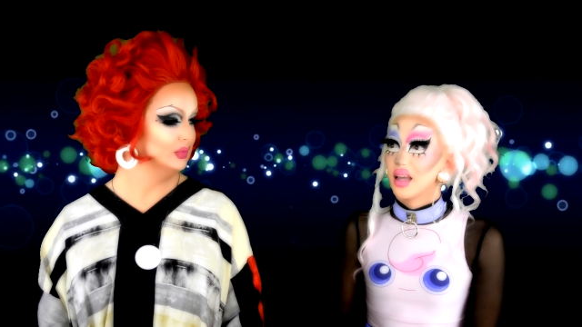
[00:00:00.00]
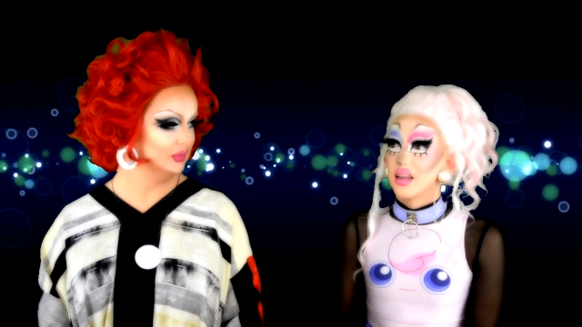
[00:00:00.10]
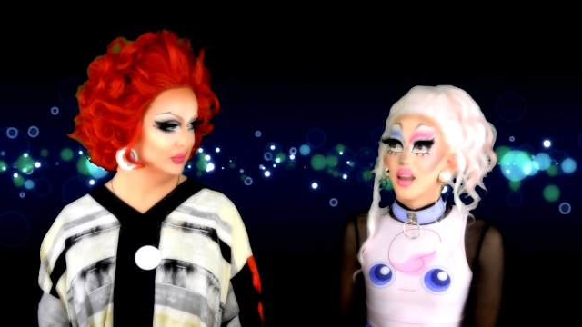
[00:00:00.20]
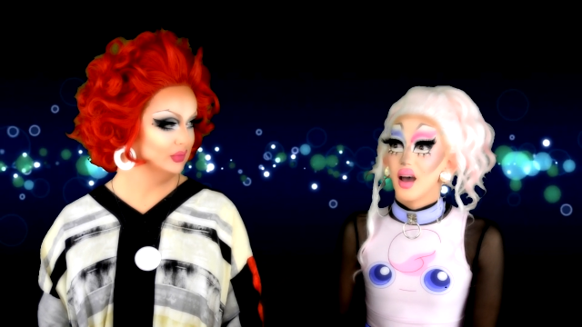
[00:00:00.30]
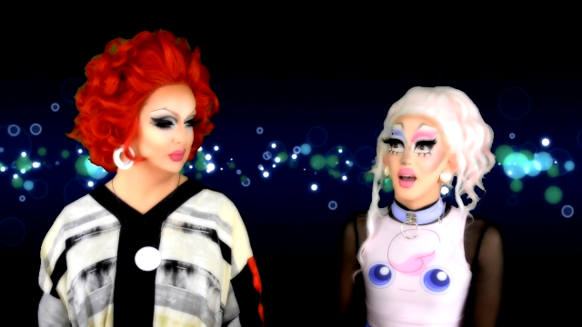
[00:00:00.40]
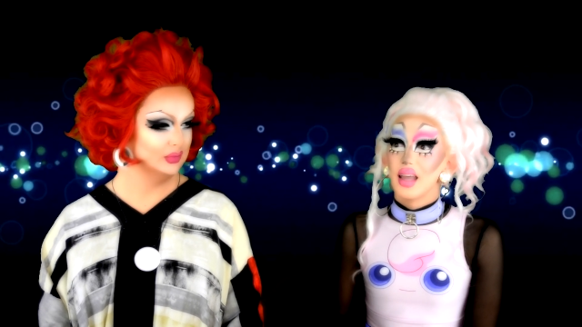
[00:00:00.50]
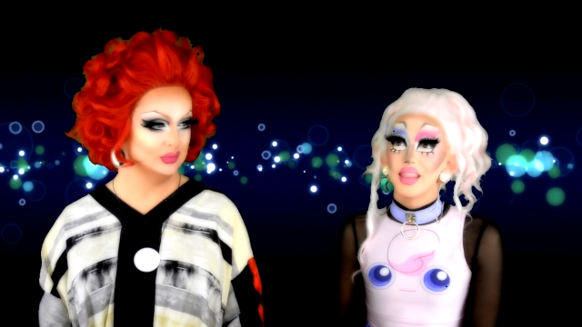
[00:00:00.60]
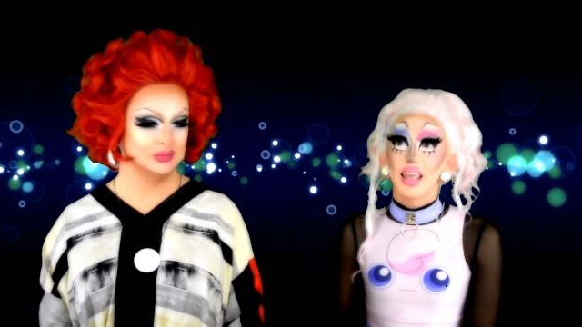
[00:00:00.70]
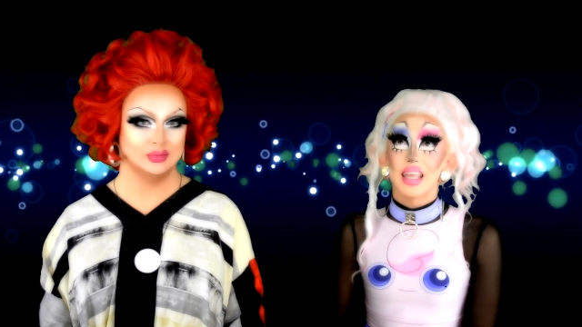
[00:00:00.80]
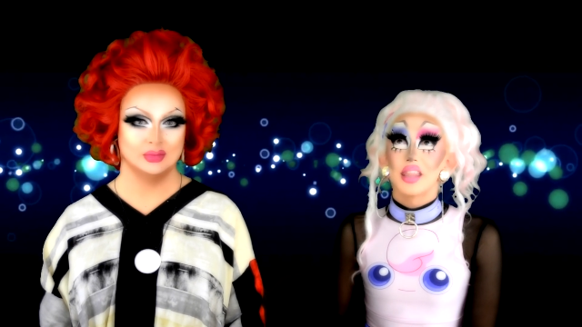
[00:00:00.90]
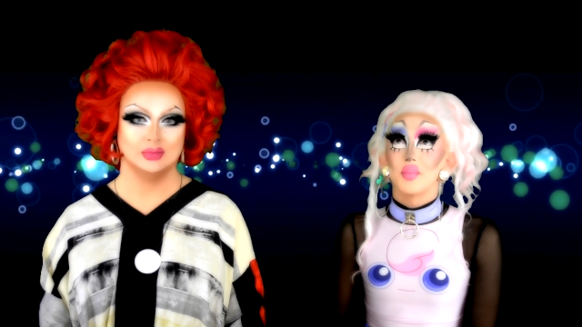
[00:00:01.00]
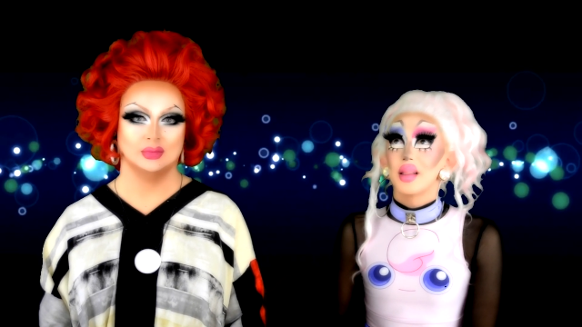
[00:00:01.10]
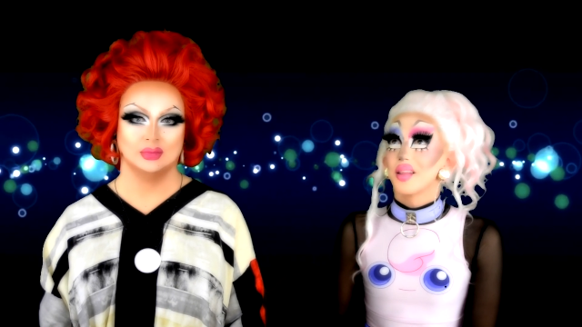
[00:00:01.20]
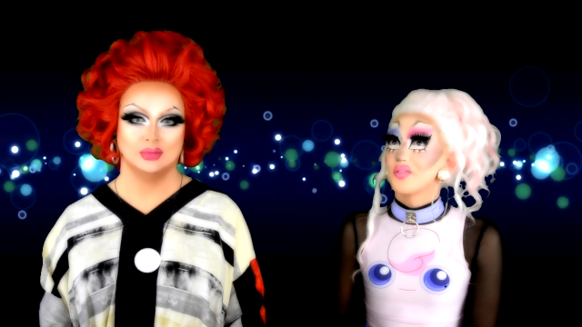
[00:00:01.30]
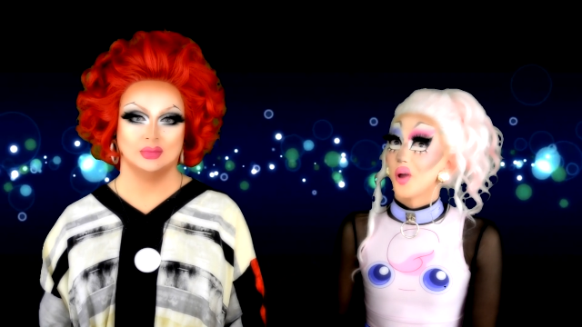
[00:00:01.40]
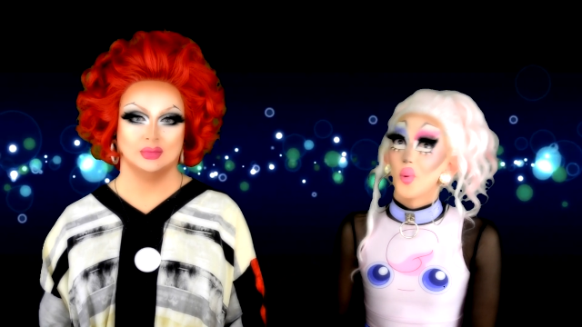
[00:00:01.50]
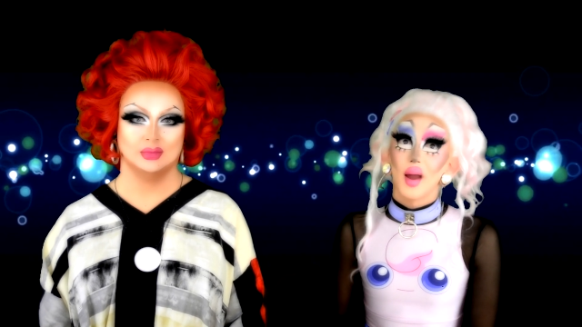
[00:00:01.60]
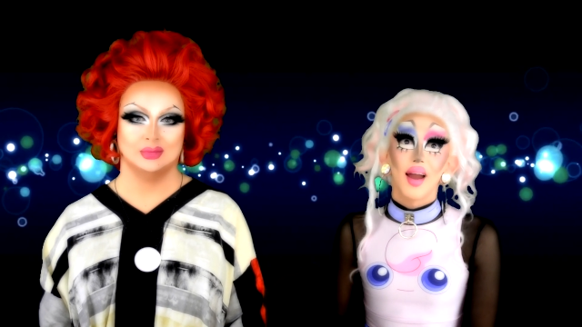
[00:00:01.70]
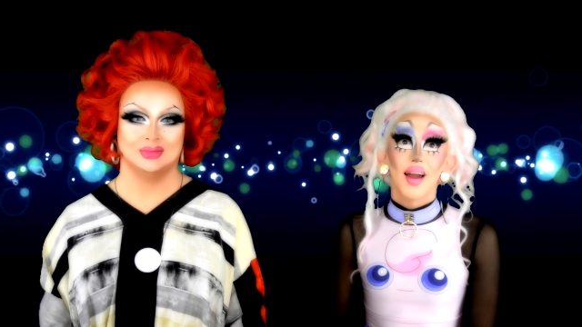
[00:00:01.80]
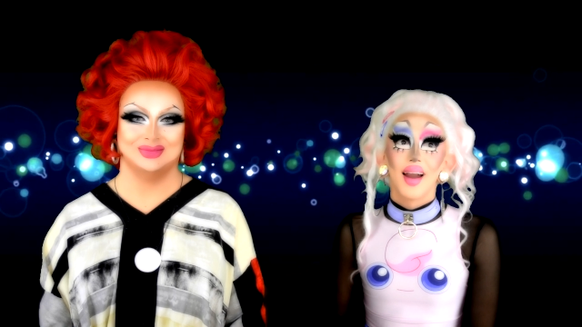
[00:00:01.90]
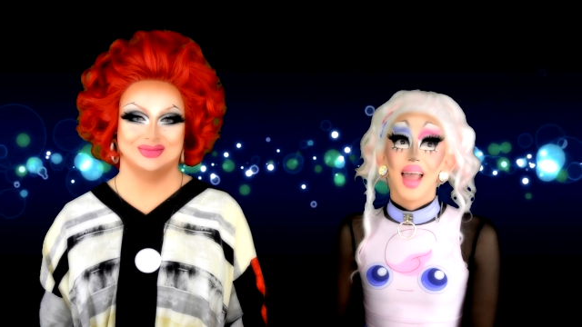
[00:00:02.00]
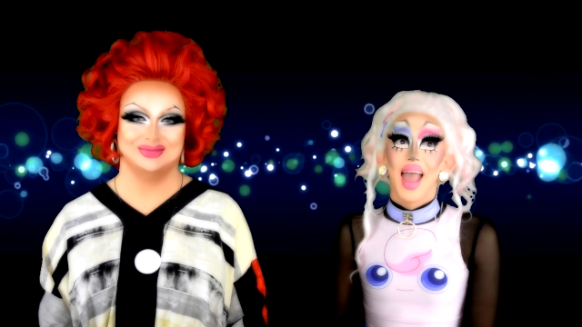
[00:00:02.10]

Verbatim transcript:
Speaker 1: and like in the middle of nowhere.